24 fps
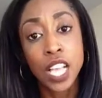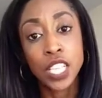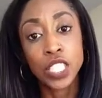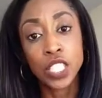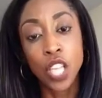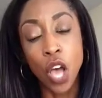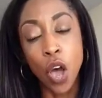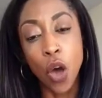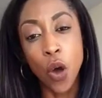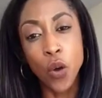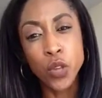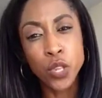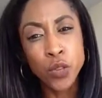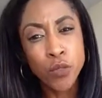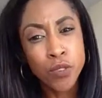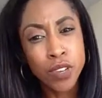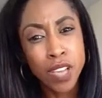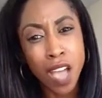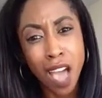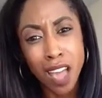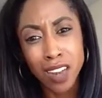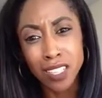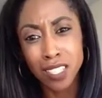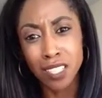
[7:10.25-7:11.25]
So you
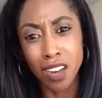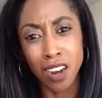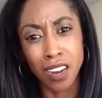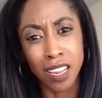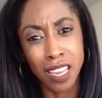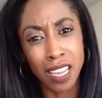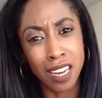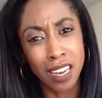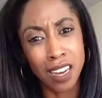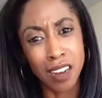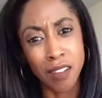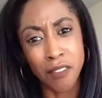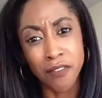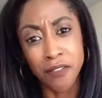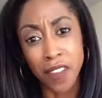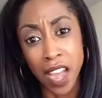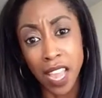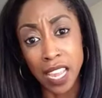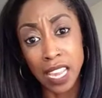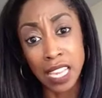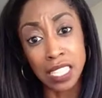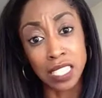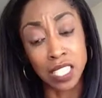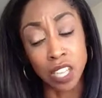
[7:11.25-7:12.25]
got to start getting a
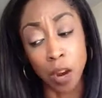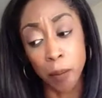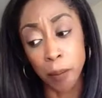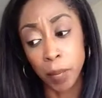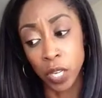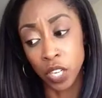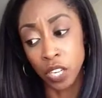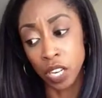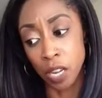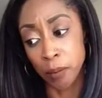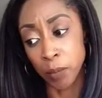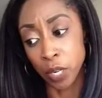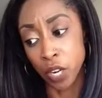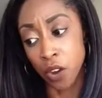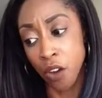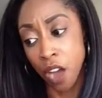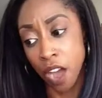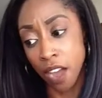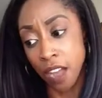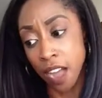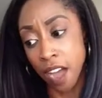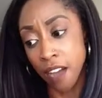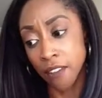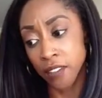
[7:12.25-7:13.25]
fight and start building up your
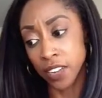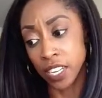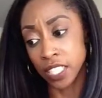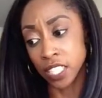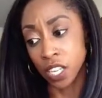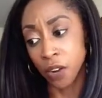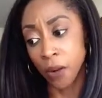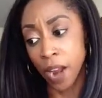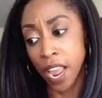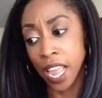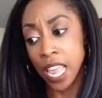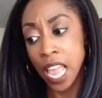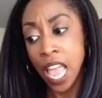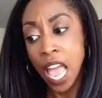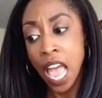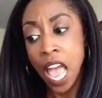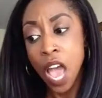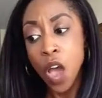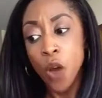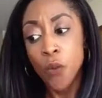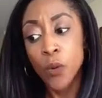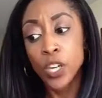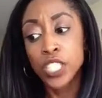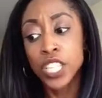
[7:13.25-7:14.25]
confidence. All right.
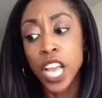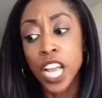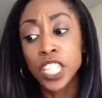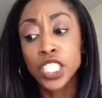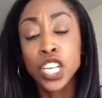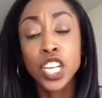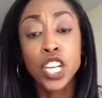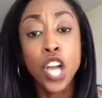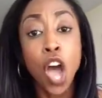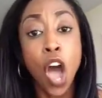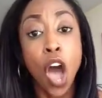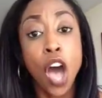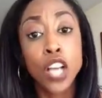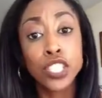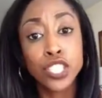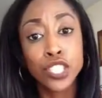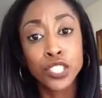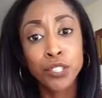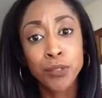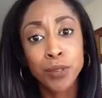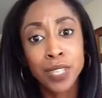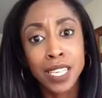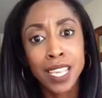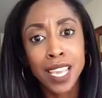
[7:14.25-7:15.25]
Rejection
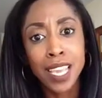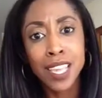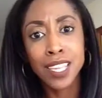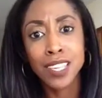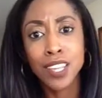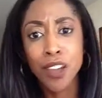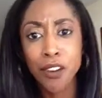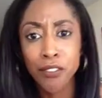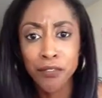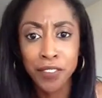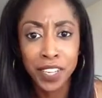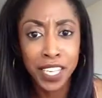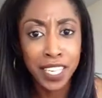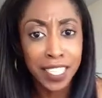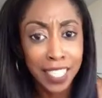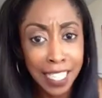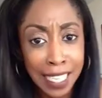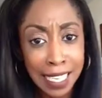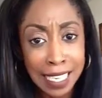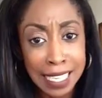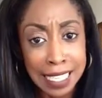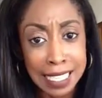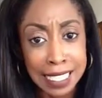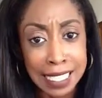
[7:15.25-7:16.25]
causes you to get in your
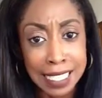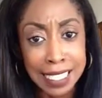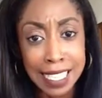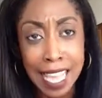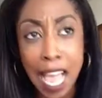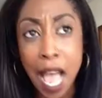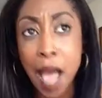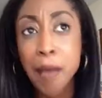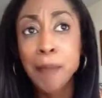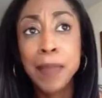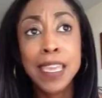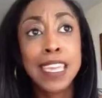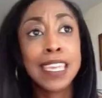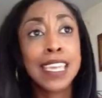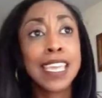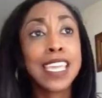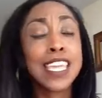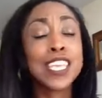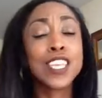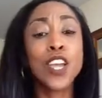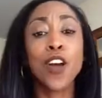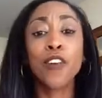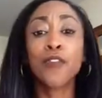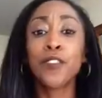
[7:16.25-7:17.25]
feelings. I mean,
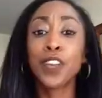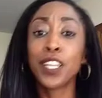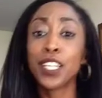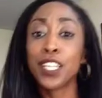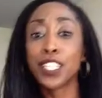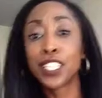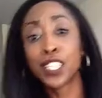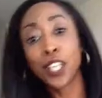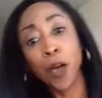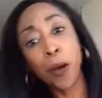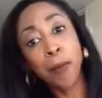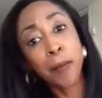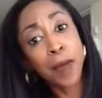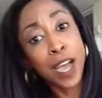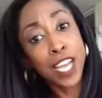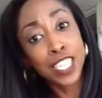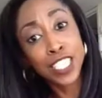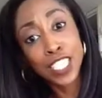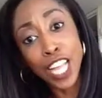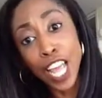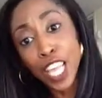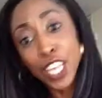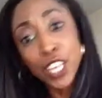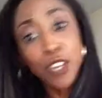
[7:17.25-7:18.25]
get in your feelings so
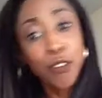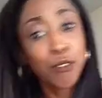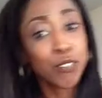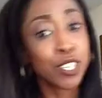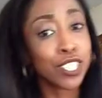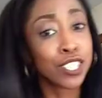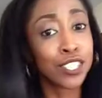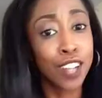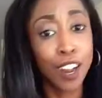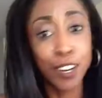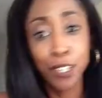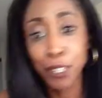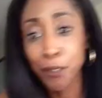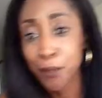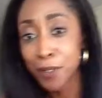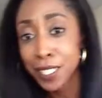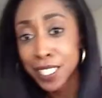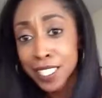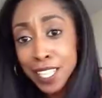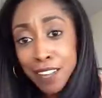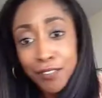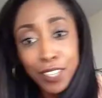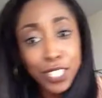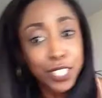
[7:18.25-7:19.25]
much, like you just start doing
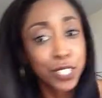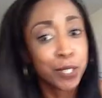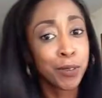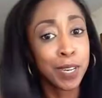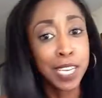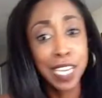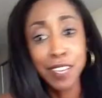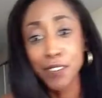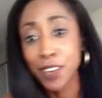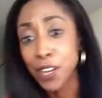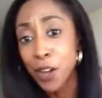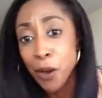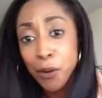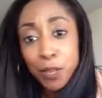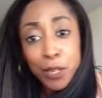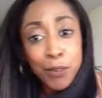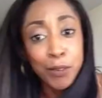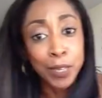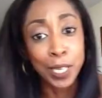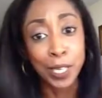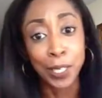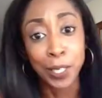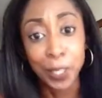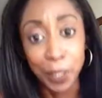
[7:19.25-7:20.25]
stuff that you didn't even know
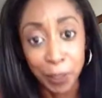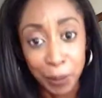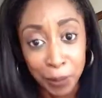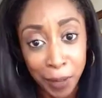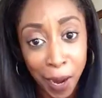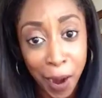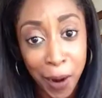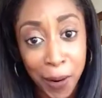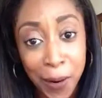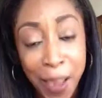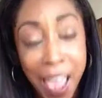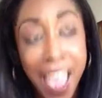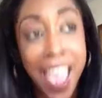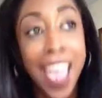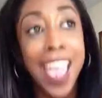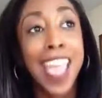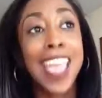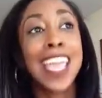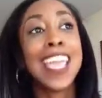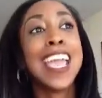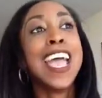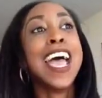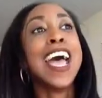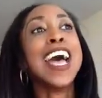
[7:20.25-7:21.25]
you can do.
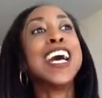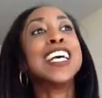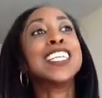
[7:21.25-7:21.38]
Okay.